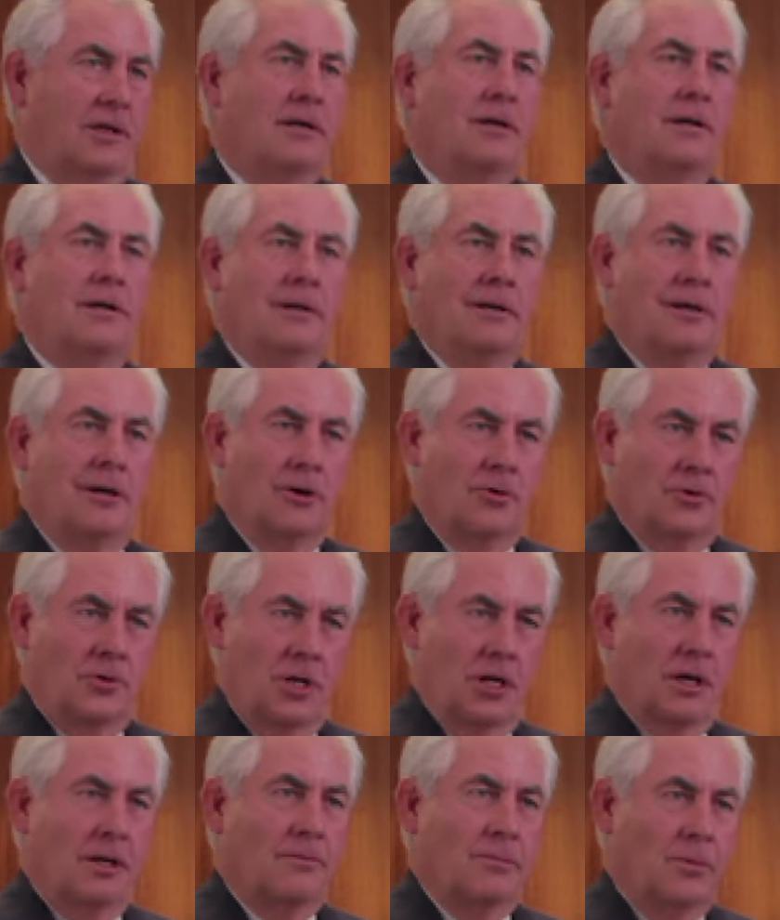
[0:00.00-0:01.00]
in terms of the
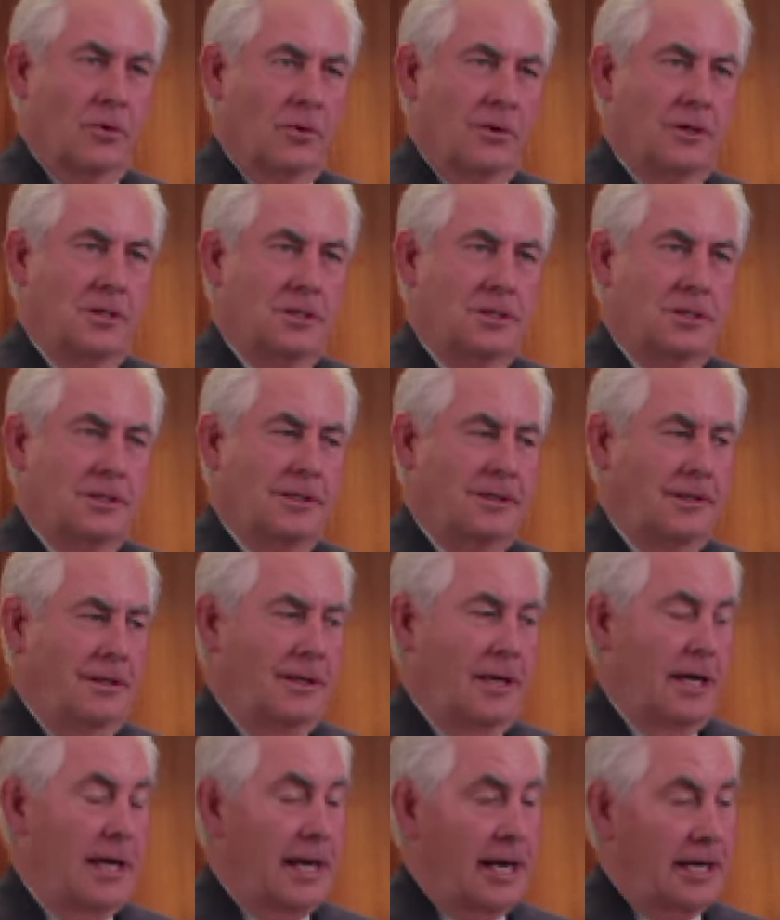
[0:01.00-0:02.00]
kinds of
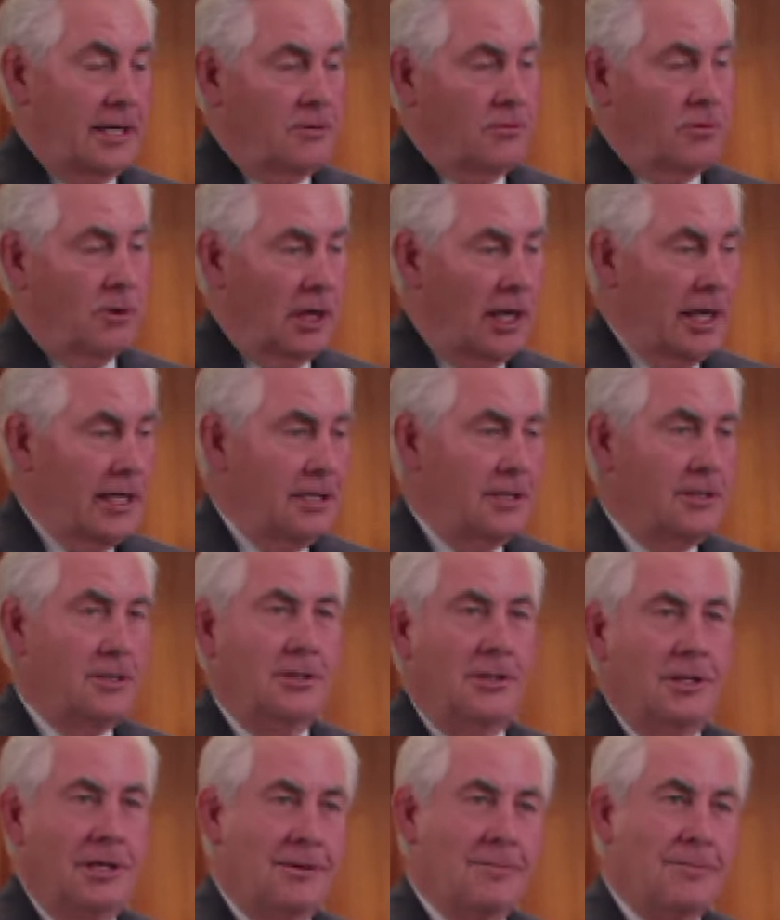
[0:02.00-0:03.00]
results. Uh, in the Boy
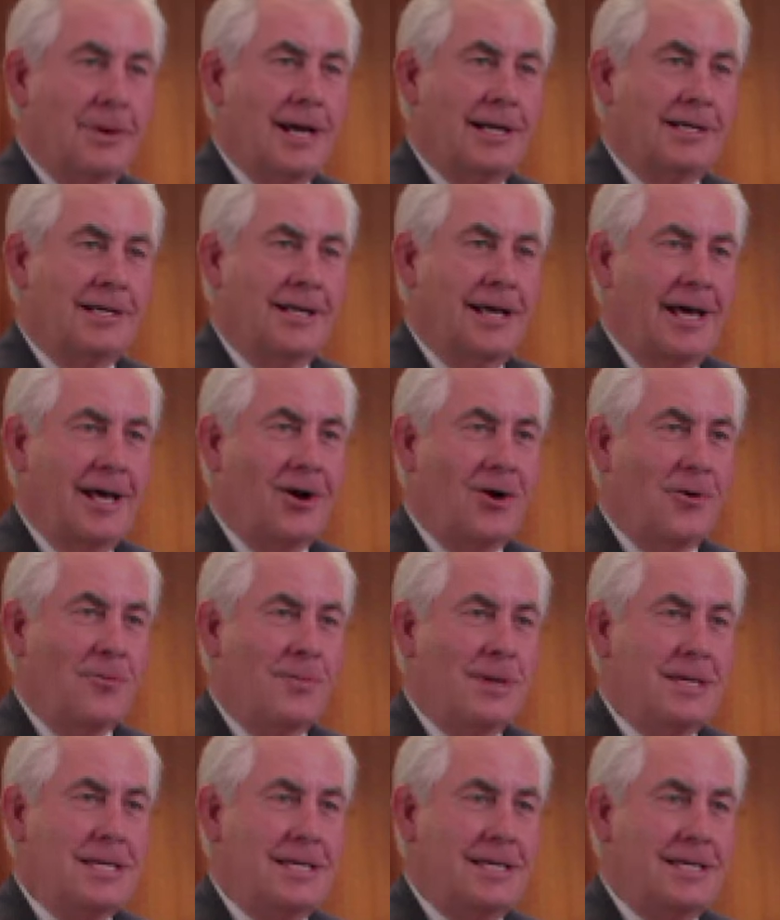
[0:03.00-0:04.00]
Scouts of America, there
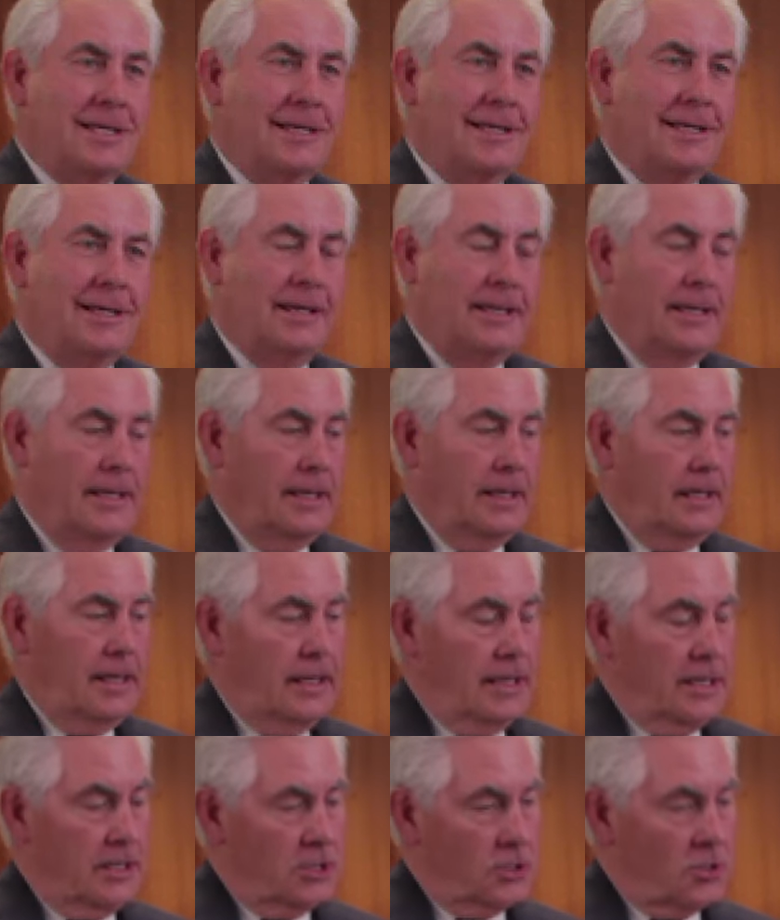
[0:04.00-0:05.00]
was a recent study
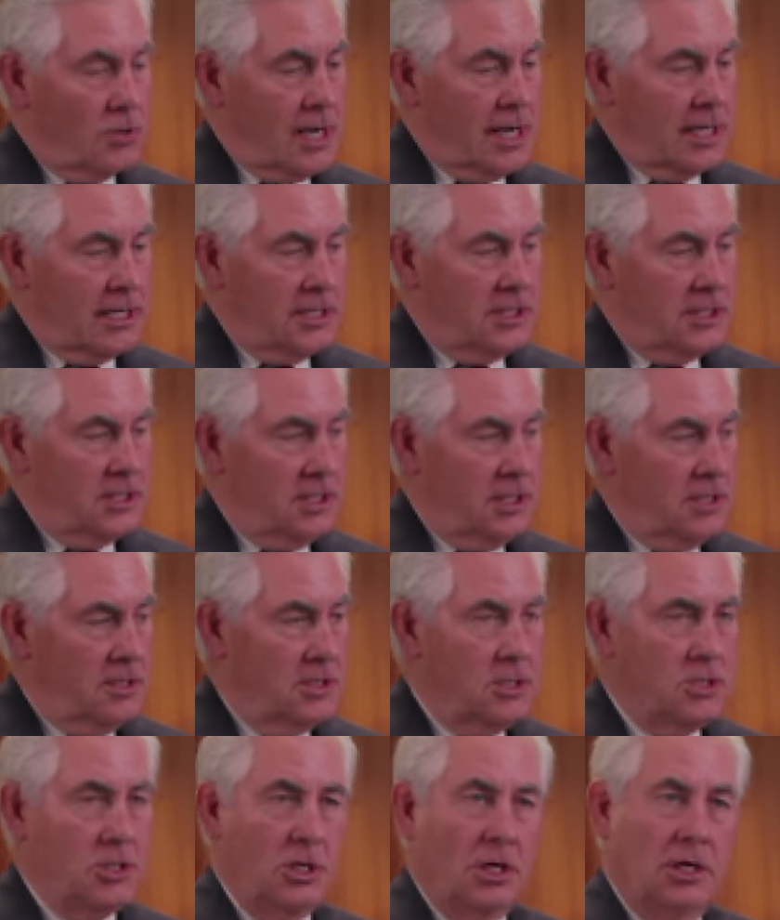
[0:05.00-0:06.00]
done uh,
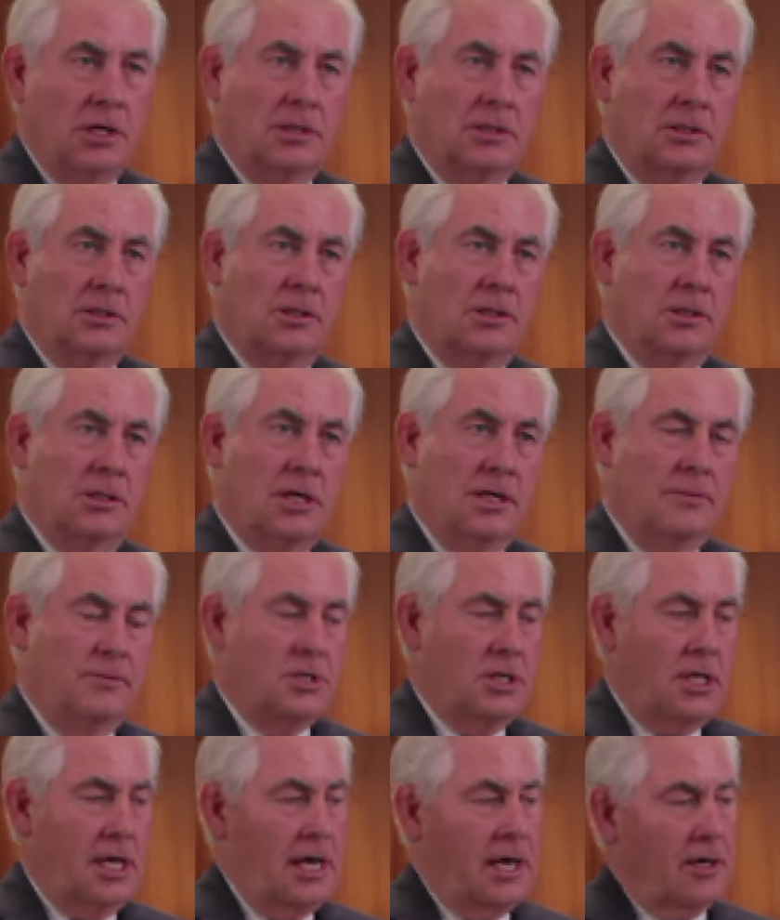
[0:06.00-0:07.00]
by a professor
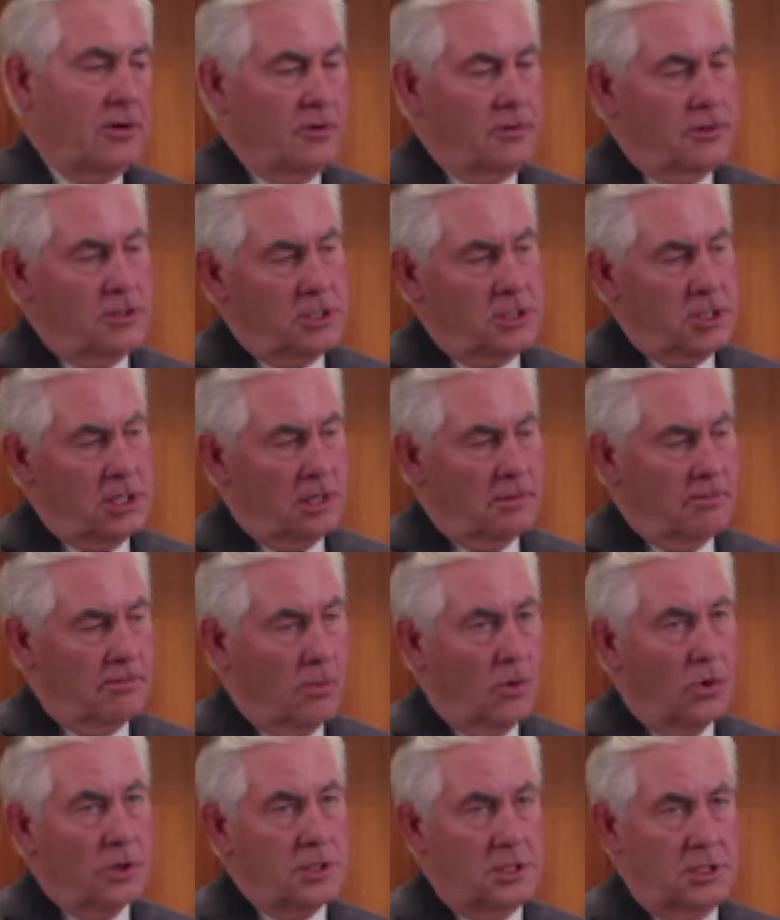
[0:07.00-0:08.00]
at Baylor
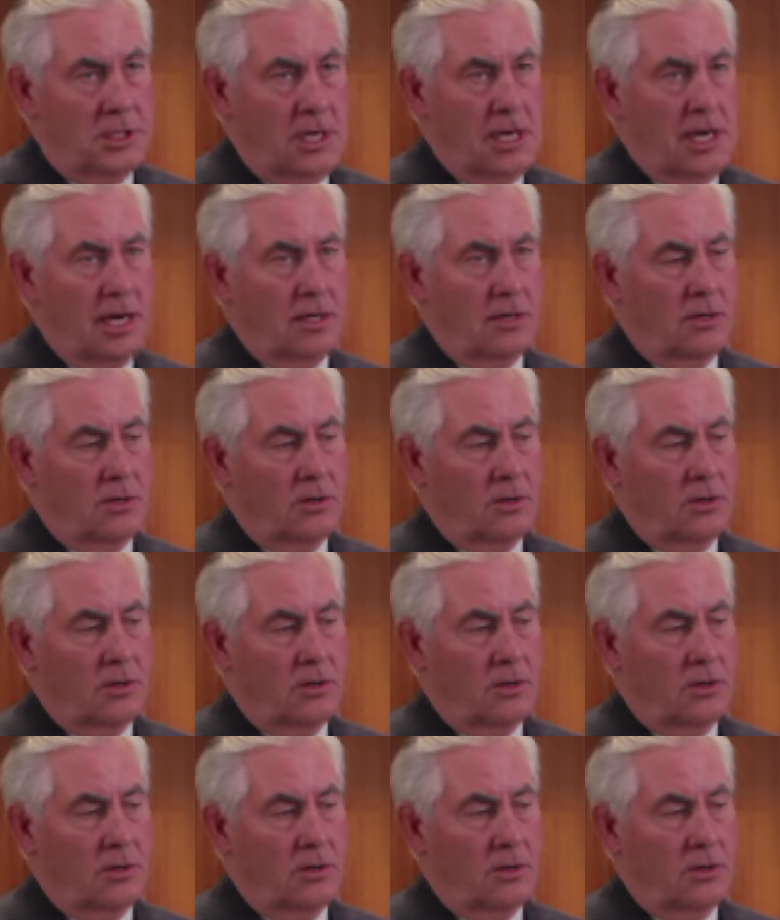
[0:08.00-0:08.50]
University down